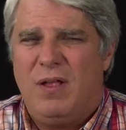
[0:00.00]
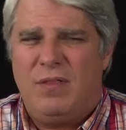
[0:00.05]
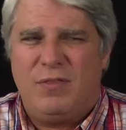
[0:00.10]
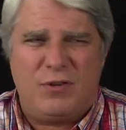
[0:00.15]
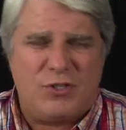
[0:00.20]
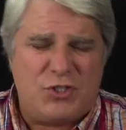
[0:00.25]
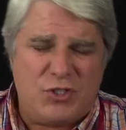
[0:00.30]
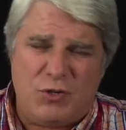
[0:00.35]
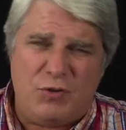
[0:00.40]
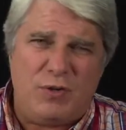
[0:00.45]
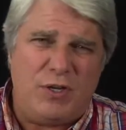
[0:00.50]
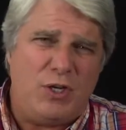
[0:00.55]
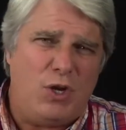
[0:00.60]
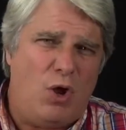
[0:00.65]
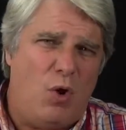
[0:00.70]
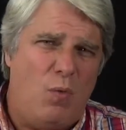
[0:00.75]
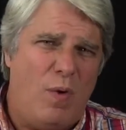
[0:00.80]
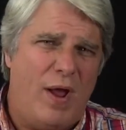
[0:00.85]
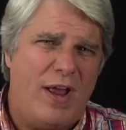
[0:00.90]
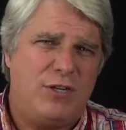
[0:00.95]
there's certainly
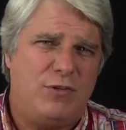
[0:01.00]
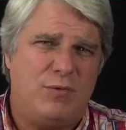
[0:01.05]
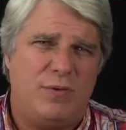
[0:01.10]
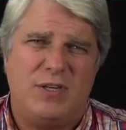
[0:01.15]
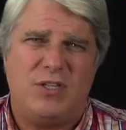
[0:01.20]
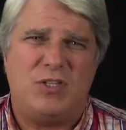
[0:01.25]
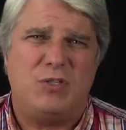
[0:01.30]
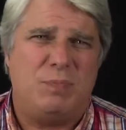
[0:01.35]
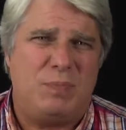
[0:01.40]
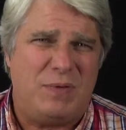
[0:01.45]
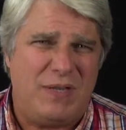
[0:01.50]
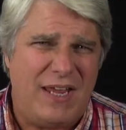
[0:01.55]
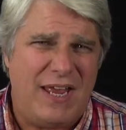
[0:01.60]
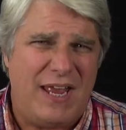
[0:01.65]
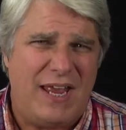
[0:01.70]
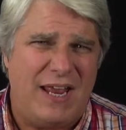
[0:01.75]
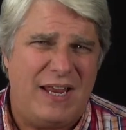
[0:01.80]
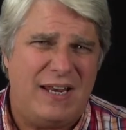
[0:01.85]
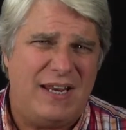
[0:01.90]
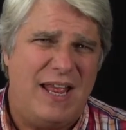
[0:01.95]
no way to
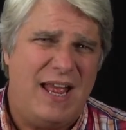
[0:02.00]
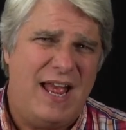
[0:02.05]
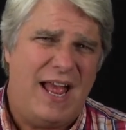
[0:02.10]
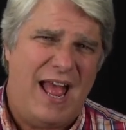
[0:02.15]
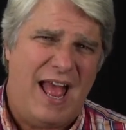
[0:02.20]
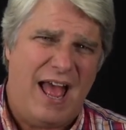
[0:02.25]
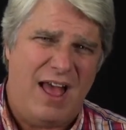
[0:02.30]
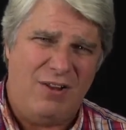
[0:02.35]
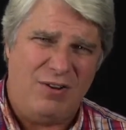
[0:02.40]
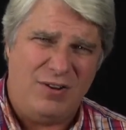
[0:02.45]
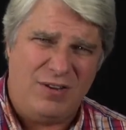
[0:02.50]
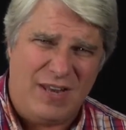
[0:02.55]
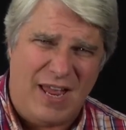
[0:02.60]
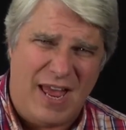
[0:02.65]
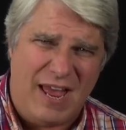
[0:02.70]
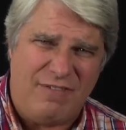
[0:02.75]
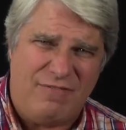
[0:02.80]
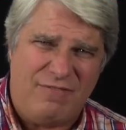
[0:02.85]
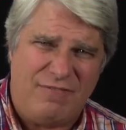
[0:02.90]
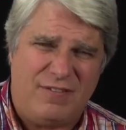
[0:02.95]
explain how
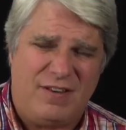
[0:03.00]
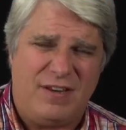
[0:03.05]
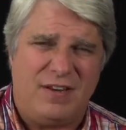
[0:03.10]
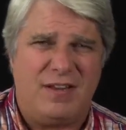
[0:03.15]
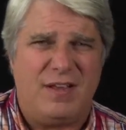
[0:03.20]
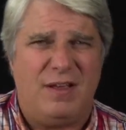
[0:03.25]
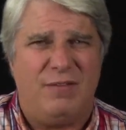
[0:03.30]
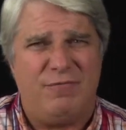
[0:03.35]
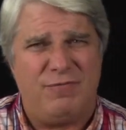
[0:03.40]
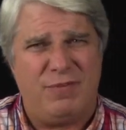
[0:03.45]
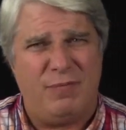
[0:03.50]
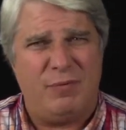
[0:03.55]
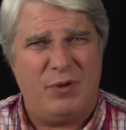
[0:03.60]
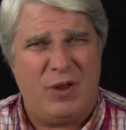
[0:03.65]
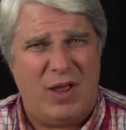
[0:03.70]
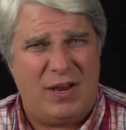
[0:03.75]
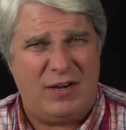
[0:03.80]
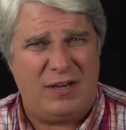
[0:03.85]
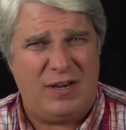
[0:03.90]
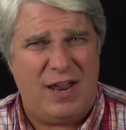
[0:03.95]
life can come from
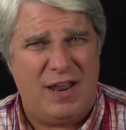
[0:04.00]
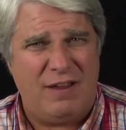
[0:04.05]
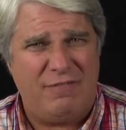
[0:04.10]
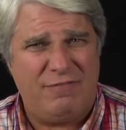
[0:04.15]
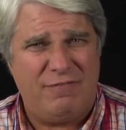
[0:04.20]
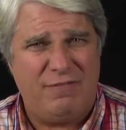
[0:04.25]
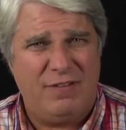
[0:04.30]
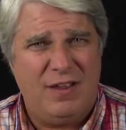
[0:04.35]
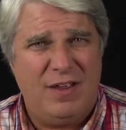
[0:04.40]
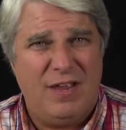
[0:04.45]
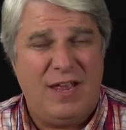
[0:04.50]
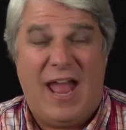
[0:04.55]
non-life.